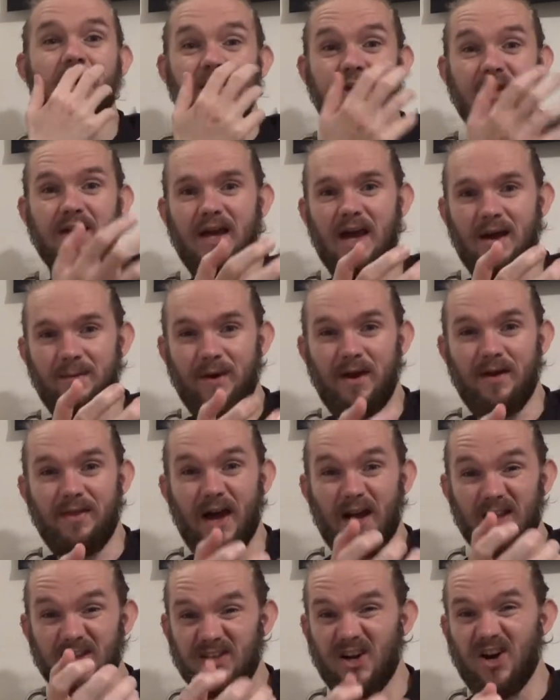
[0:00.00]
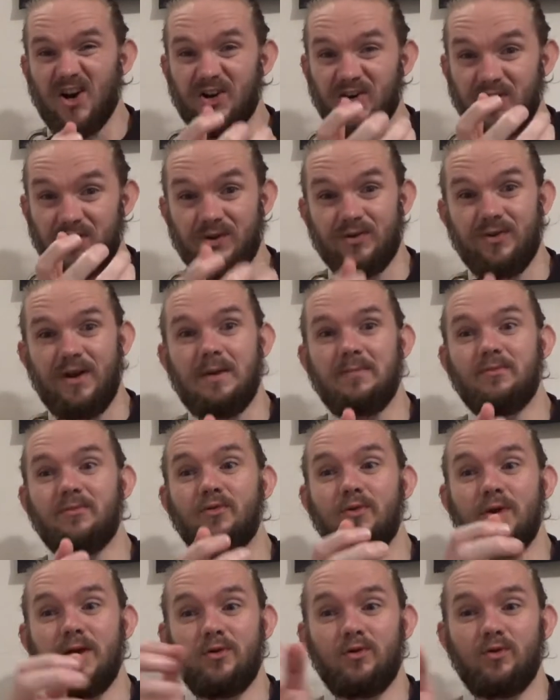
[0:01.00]
you get a bit of that darker
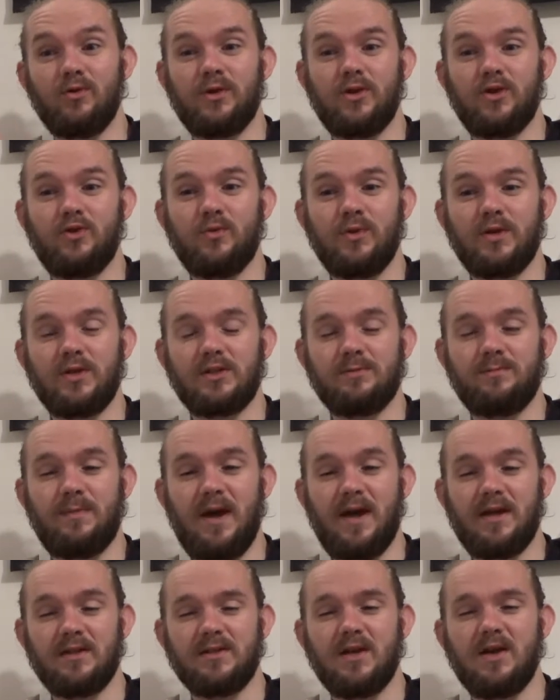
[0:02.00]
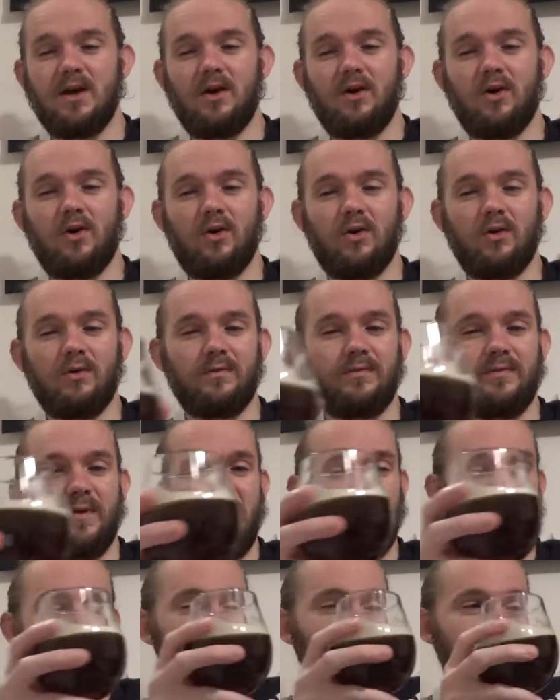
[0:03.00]
grapefruity note that you would expect of, uh,
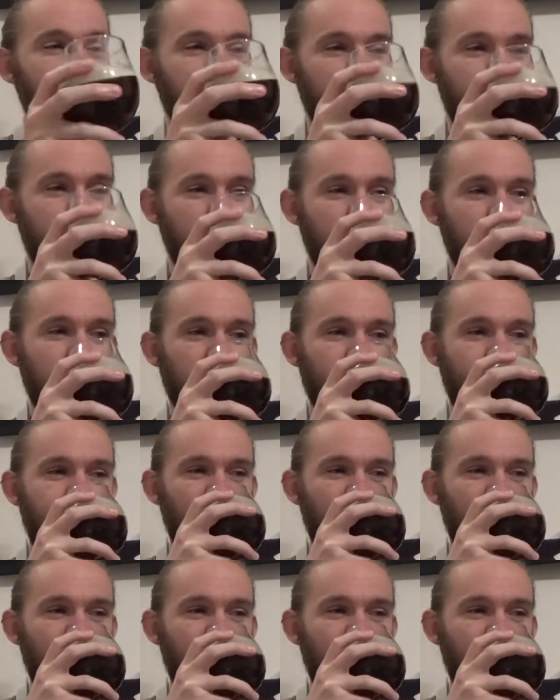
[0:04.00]
of Chinook.